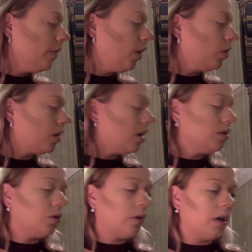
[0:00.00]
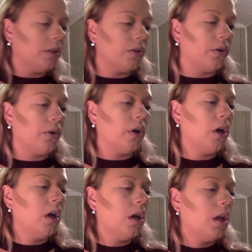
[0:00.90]
or contour under
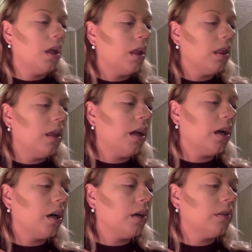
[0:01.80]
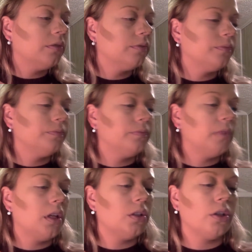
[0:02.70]
there,
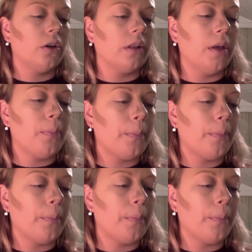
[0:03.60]
under your lip,